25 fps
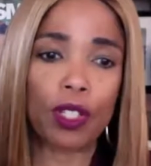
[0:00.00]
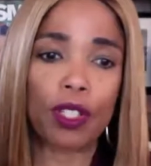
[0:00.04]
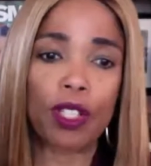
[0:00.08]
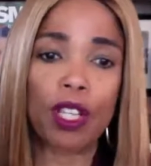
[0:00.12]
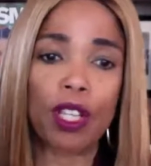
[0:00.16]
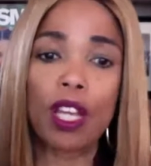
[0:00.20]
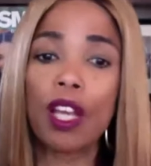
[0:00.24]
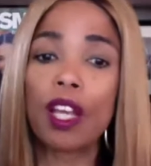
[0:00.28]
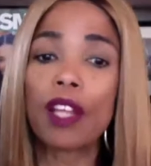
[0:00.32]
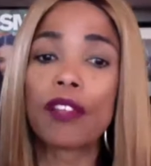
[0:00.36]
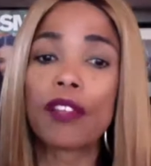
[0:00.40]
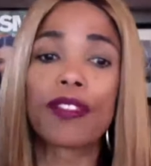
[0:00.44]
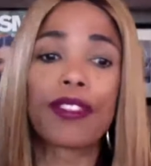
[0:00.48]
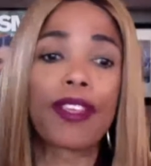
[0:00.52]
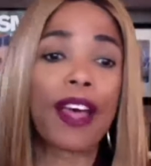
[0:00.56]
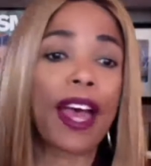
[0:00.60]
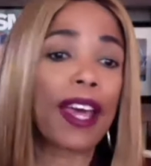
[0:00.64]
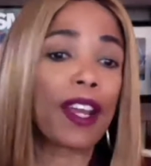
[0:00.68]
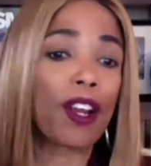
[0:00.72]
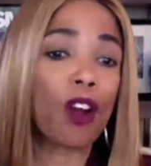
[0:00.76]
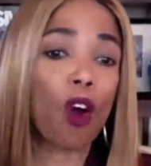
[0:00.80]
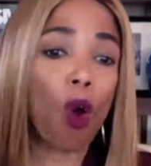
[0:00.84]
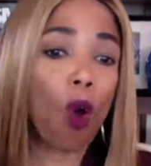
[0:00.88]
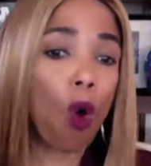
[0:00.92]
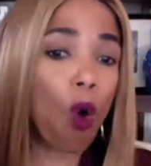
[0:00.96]
that
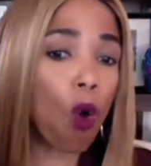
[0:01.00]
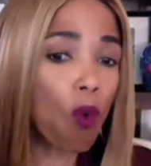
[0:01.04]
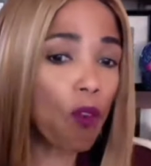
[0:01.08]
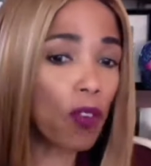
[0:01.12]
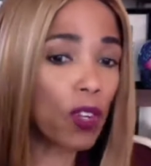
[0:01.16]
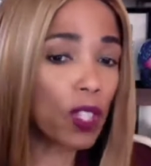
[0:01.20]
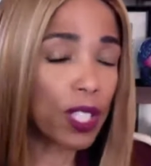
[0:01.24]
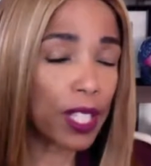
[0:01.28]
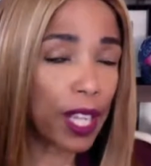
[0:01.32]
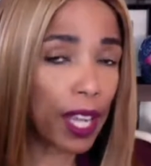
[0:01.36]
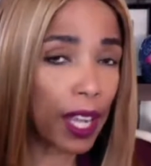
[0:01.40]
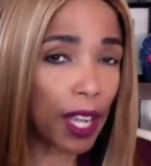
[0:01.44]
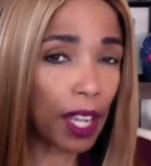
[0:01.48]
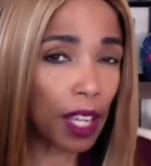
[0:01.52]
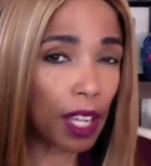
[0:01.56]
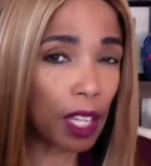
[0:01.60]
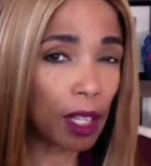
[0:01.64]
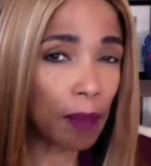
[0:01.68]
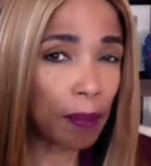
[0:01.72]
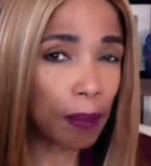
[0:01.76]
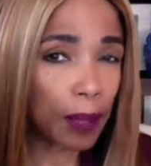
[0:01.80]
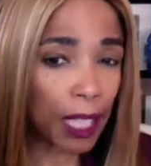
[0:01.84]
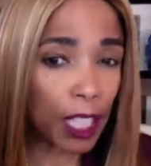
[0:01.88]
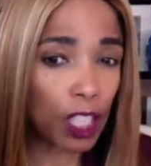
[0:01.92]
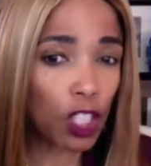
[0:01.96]
over time can
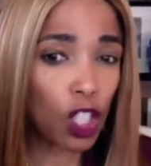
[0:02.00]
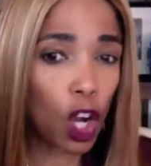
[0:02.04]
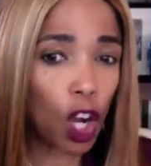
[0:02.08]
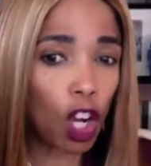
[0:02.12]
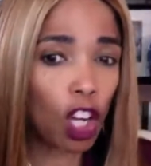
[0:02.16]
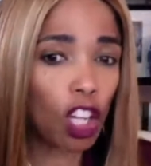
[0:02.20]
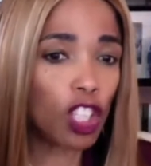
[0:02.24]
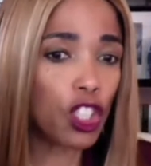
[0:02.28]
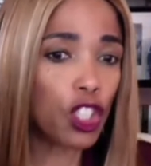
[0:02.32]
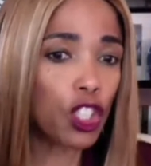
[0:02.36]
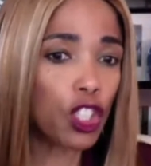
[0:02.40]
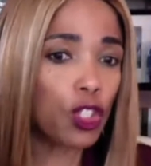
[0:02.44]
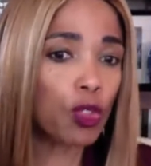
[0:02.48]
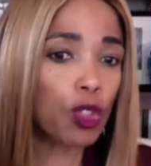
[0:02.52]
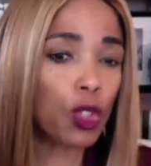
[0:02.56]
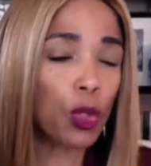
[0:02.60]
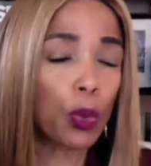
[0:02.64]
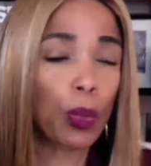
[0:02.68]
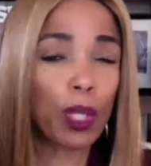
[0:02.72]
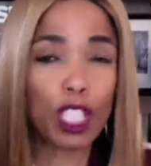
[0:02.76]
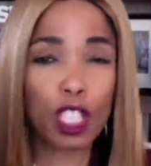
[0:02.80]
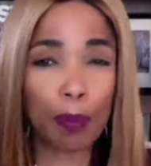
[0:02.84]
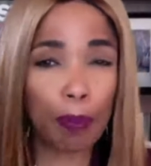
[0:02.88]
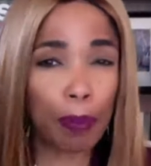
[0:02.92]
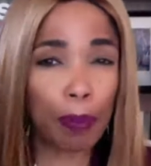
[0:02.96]
cause you to
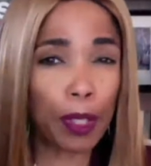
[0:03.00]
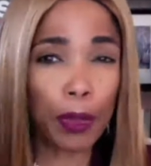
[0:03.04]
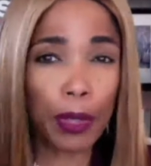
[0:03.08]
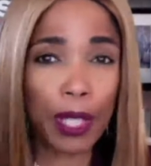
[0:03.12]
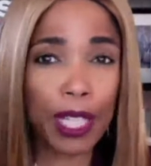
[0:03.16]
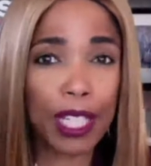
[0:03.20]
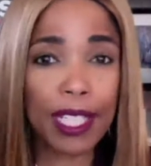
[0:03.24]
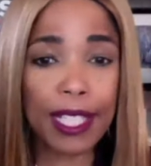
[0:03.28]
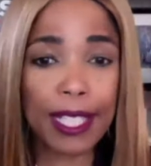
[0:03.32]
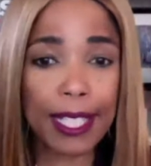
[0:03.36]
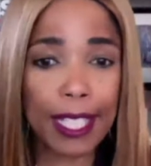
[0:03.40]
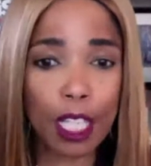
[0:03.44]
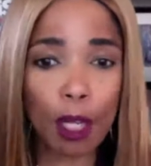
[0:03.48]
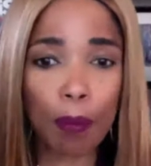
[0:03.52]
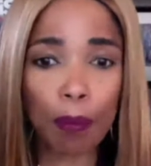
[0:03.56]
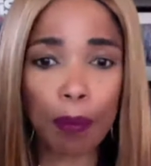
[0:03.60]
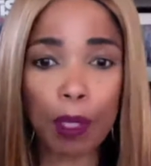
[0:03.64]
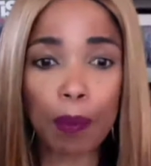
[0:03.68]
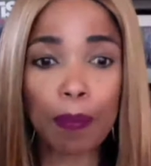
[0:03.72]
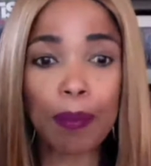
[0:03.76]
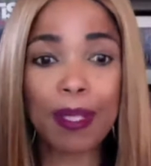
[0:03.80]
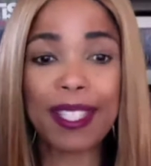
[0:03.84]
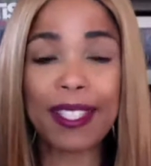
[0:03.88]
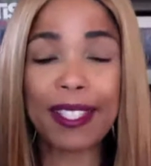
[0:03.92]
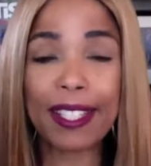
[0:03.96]
experience
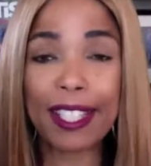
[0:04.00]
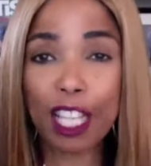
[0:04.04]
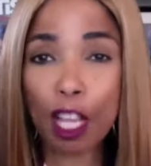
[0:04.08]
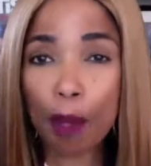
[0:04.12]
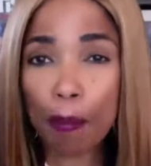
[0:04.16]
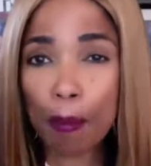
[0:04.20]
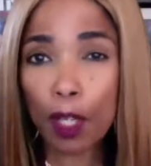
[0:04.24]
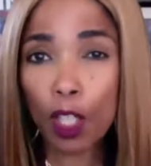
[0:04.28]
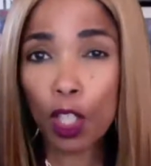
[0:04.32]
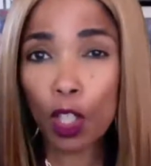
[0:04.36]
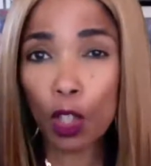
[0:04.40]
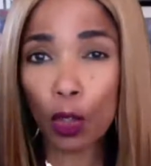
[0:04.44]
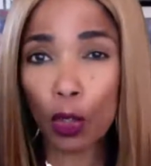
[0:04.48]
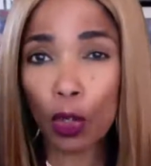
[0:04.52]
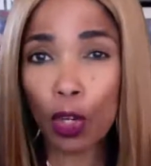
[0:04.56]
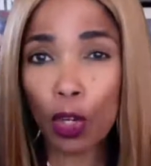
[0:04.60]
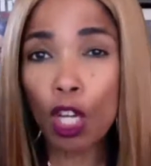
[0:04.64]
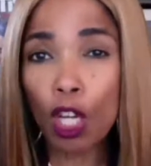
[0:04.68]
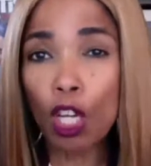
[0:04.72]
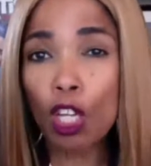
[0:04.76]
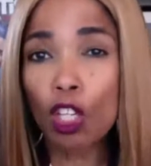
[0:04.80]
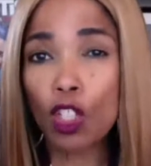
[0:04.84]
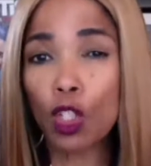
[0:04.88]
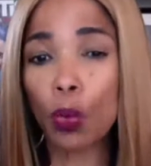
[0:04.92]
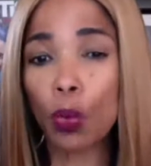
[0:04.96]
symptoms similar
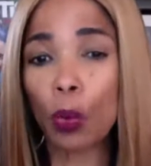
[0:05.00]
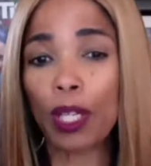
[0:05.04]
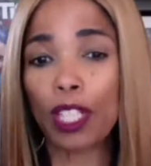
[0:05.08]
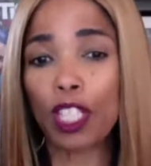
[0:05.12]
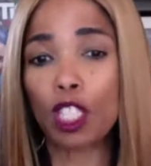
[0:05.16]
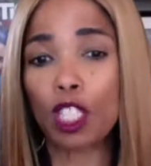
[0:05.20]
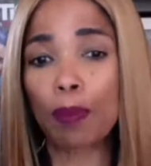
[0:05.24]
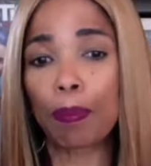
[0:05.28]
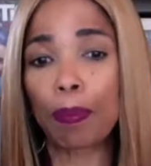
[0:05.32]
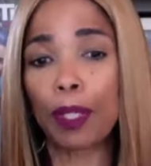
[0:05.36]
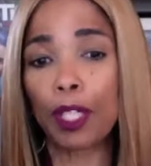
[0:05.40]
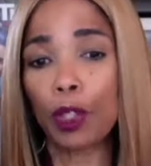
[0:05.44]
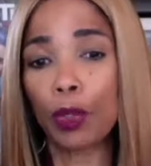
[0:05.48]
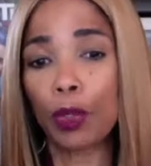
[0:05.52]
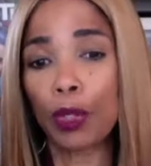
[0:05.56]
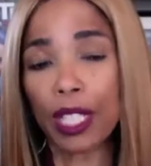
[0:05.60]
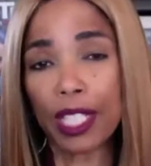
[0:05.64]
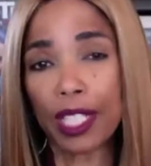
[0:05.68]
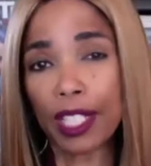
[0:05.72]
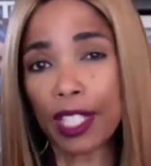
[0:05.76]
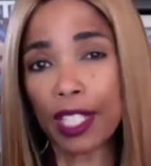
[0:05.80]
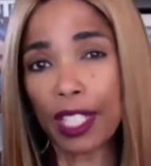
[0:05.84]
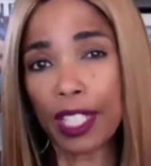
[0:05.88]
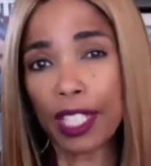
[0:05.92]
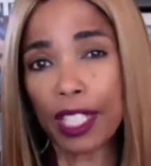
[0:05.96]
to
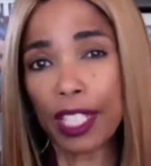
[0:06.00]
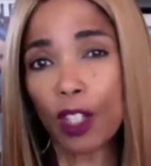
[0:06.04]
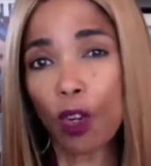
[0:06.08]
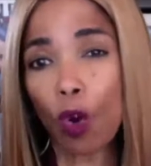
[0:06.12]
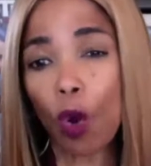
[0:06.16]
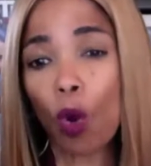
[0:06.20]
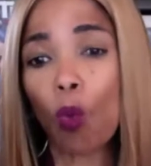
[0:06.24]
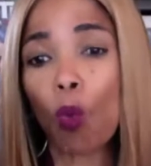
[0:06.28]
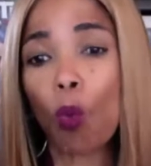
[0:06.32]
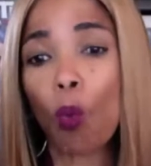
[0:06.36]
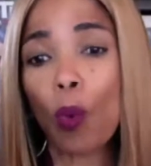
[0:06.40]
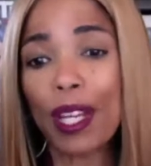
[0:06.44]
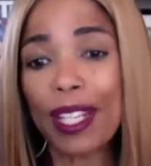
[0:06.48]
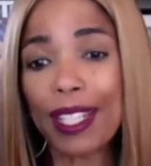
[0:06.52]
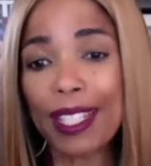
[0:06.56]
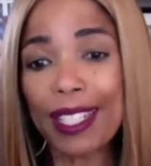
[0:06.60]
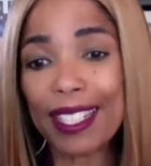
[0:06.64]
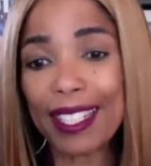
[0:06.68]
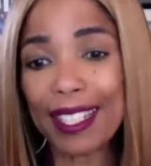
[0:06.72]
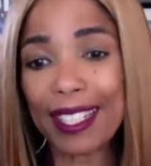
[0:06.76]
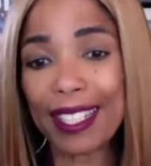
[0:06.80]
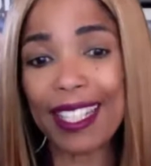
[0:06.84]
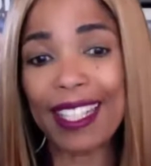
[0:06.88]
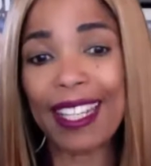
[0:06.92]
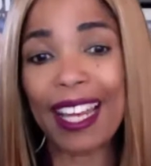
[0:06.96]
experiencing or
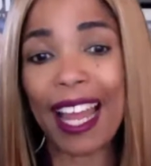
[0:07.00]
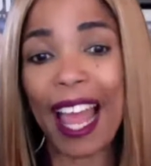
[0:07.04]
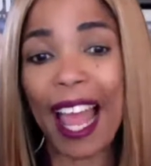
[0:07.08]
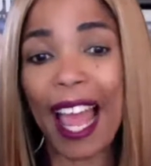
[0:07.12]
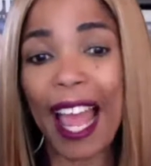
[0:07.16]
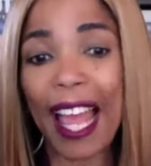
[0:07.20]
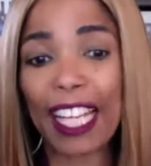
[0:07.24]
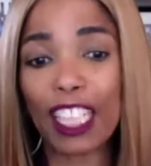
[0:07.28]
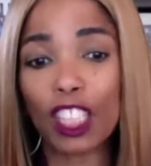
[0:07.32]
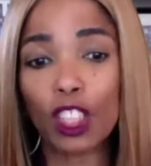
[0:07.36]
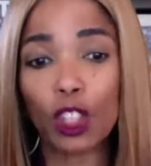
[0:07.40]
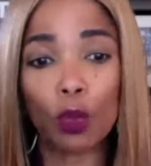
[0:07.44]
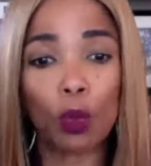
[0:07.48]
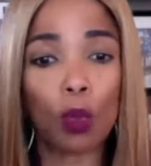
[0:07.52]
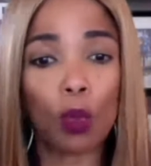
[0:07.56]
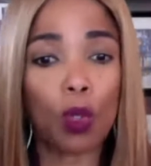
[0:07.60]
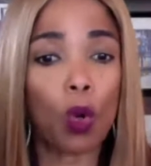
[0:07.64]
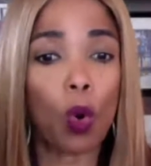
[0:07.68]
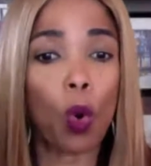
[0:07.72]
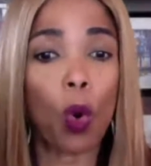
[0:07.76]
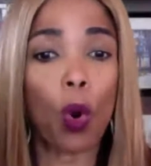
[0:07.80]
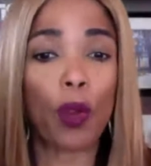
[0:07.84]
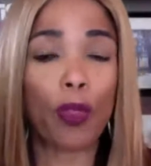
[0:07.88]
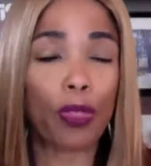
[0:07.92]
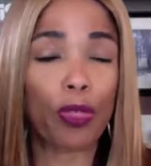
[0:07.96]
witnessing actual
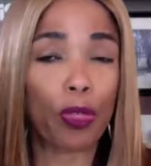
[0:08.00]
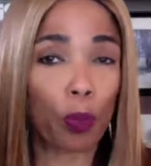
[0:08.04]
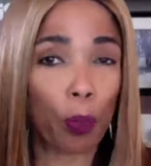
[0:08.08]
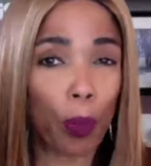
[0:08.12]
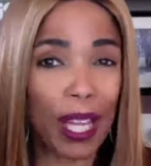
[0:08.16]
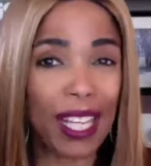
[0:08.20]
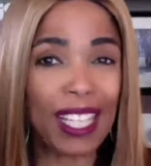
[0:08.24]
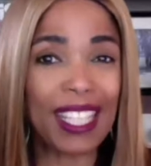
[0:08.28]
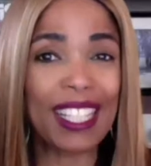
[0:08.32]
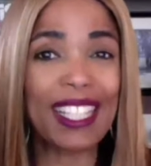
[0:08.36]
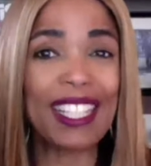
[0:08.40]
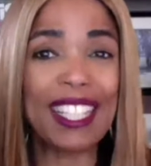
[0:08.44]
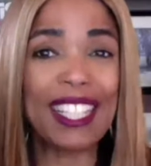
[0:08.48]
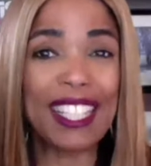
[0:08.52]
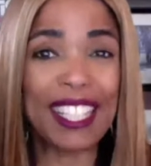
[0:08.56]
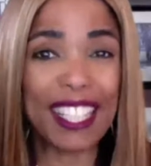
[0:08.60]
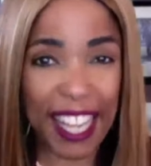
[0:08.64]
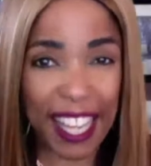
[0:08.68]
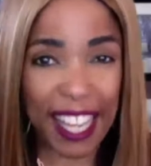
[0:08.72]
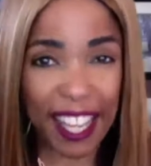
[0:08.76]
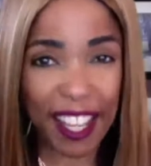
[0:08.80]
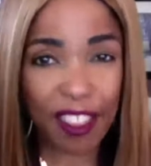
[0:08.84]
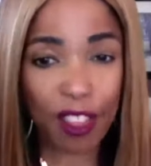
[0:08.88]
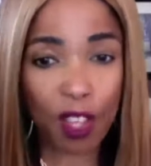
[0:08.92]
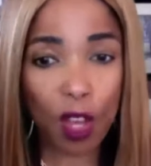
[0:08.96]
or threatened
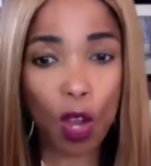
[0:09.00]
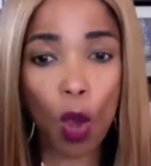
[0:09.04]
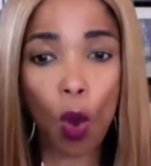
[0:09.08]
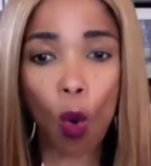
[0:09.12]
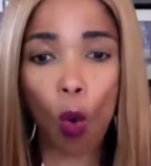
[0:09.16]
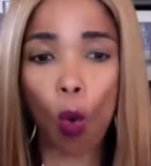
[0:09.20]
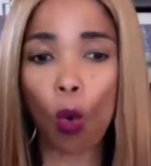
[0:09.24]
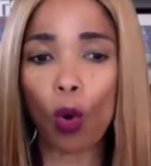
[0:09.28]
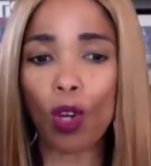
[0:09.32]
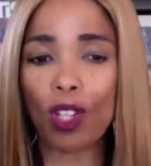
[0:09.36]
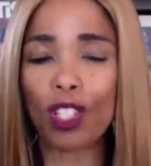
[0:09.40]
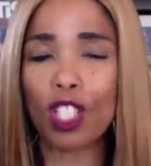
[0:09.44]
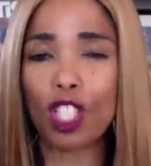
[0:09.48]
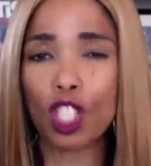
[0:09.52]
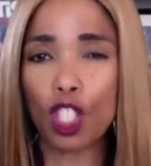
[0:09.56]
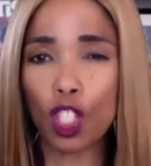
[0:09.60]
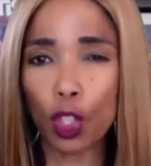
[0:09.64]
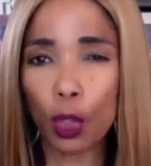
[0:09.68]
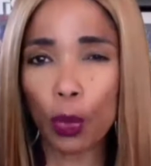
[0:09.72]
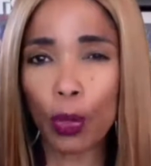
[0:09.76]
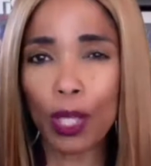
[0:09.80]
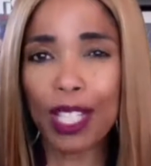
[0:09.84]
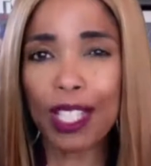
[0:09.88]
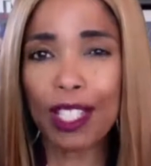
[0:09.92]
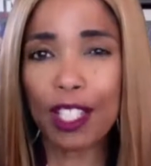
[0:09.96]
death or
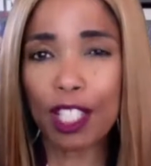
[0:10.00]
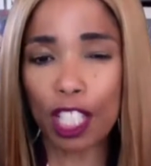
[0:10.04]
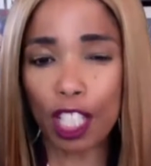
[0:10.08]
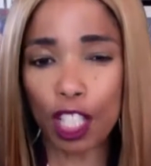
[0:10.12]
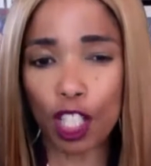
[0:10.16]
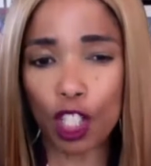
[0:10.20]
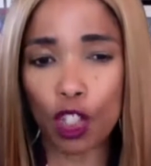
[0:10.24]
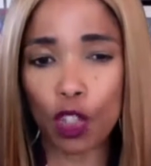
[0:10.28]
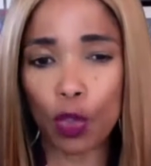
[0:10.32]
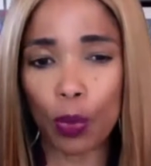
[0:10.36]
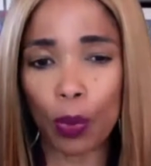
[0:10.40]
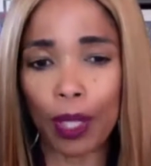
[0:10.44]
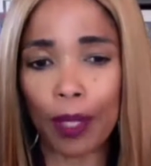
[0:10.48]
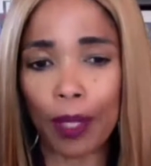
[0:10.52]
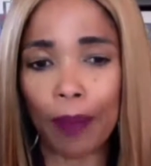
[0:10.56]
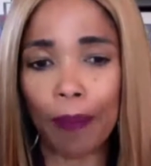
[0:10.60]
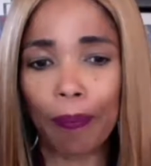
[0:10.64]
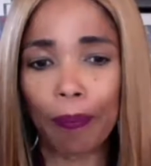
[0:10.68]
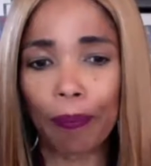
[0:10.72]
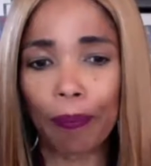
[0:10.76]
serious injury.